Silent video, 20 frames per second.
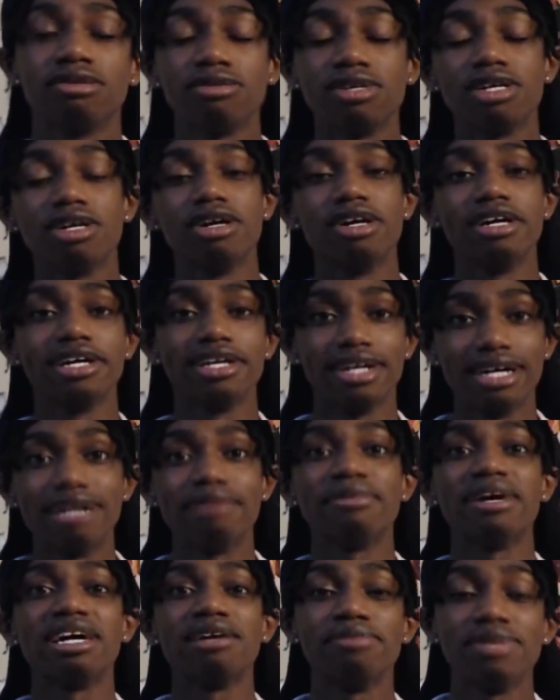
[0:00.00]
We going up,
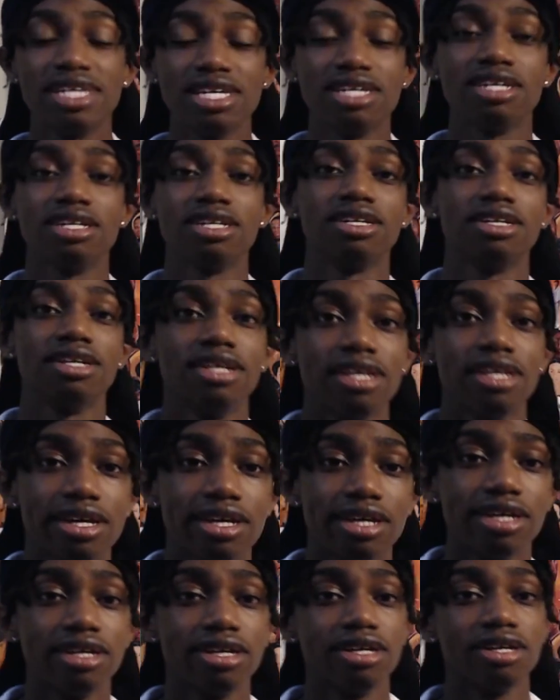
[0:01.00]
baby.
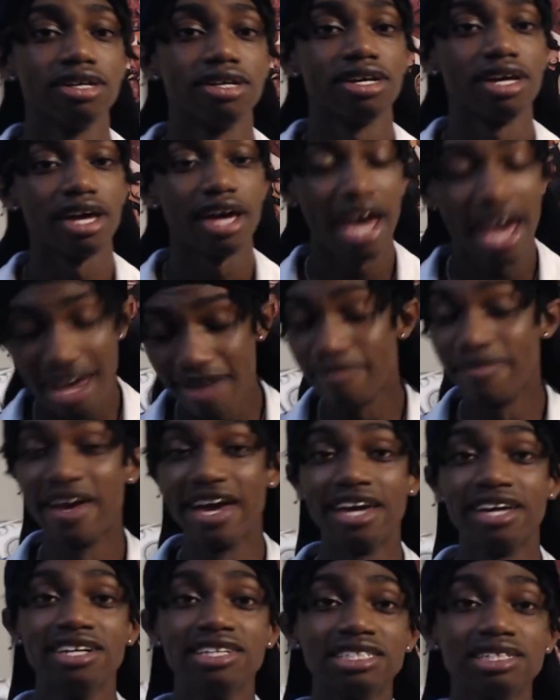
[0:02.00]
Hey
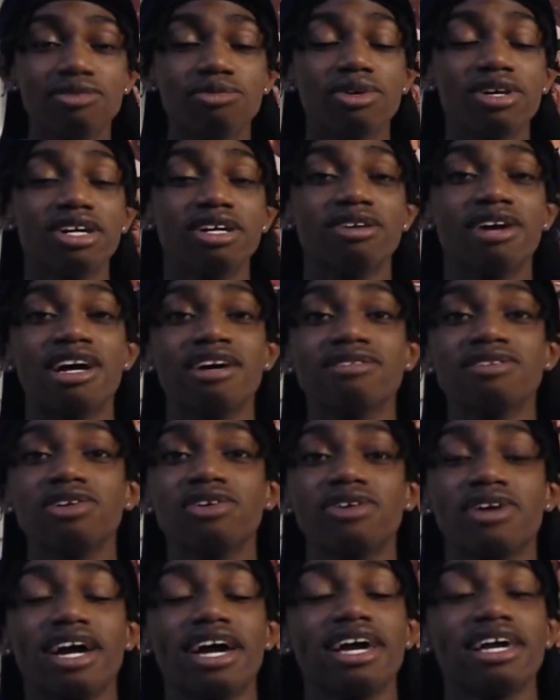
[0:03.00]
man, it's your boy Ralph
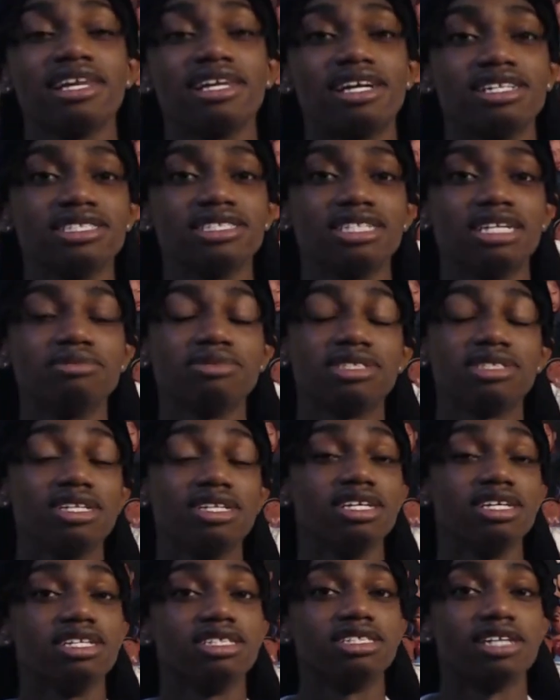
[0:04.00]
Louis. I ain't lost it. I'm
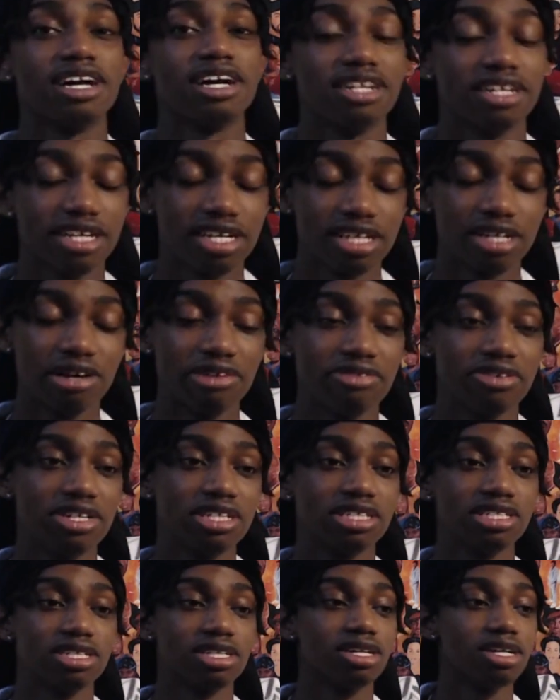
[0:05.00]
sitting here trying to get over
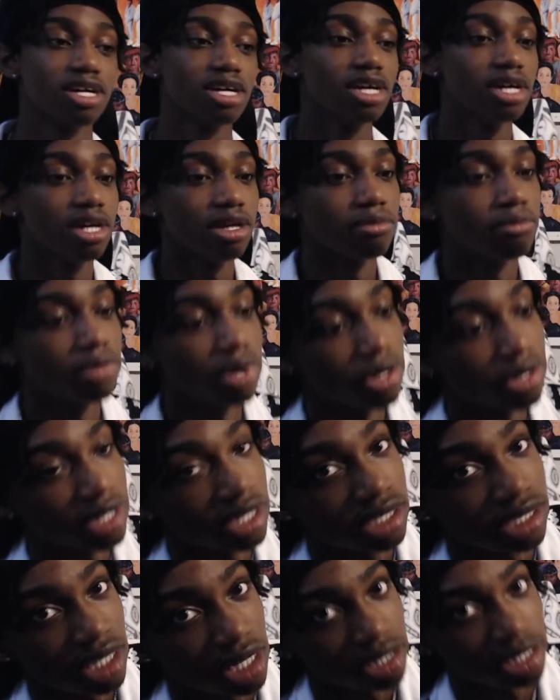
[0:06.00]
this
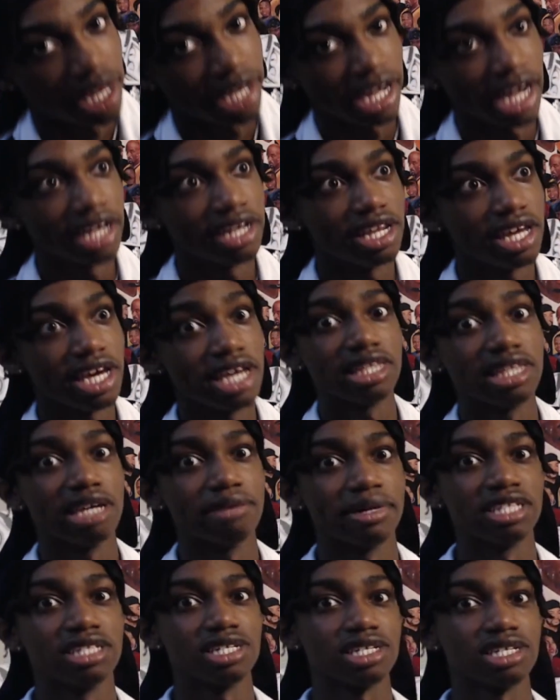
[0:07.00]
broken toe. Like I did think
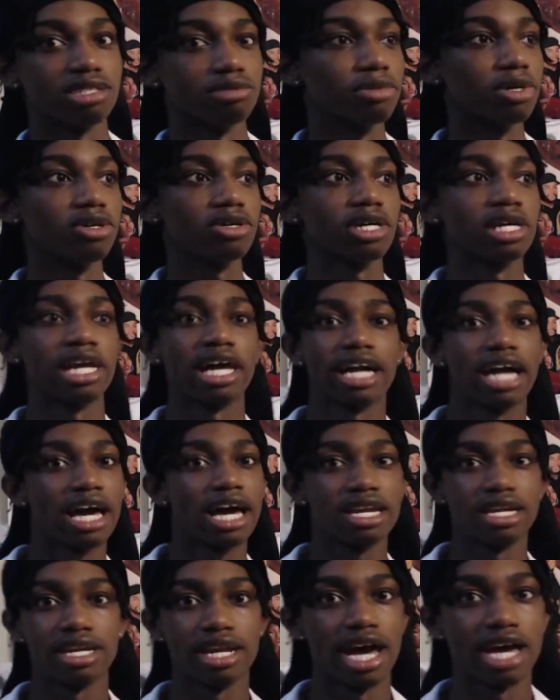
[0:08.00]
my junk is broken. Like I
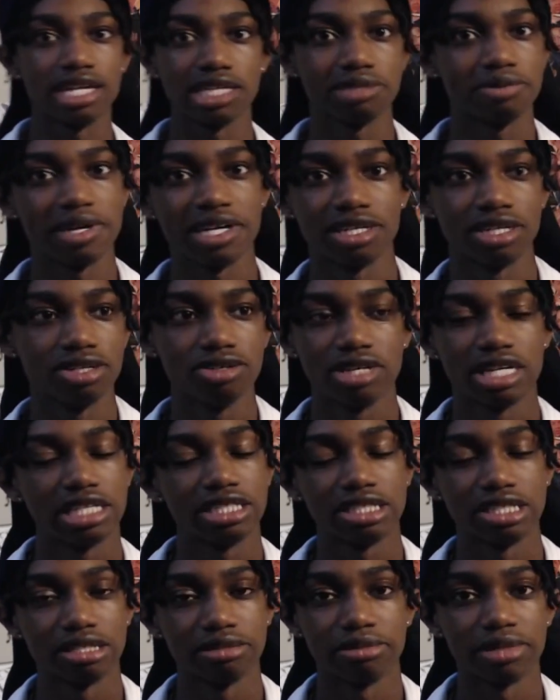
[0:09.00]
did not expect to do that
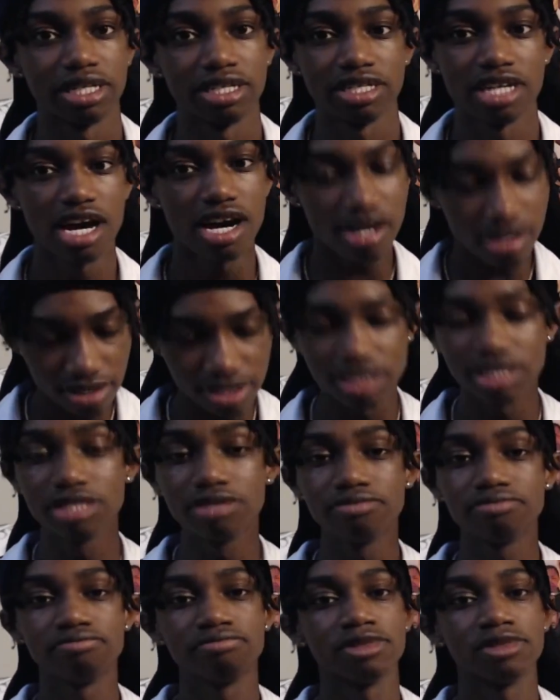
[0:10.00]
junk, bro. Y'all gonna see.
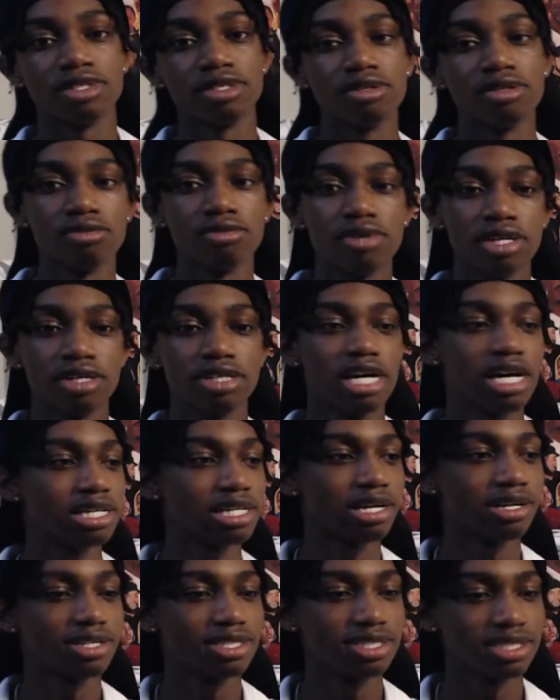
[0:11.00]
Well,
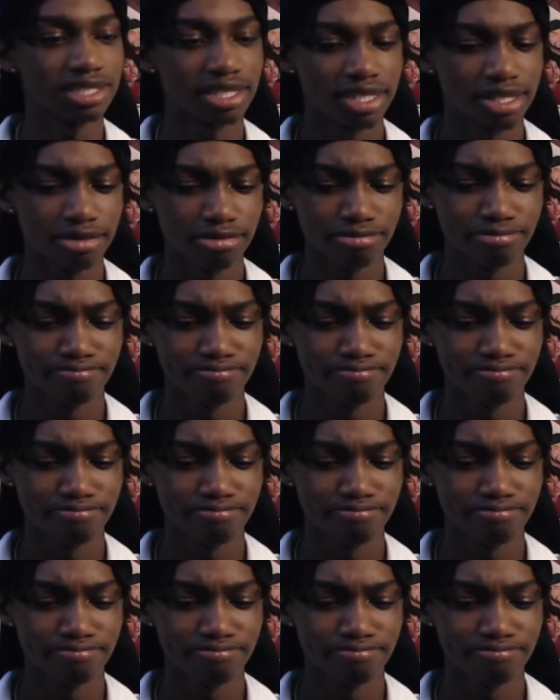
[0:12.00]
y'all already saw.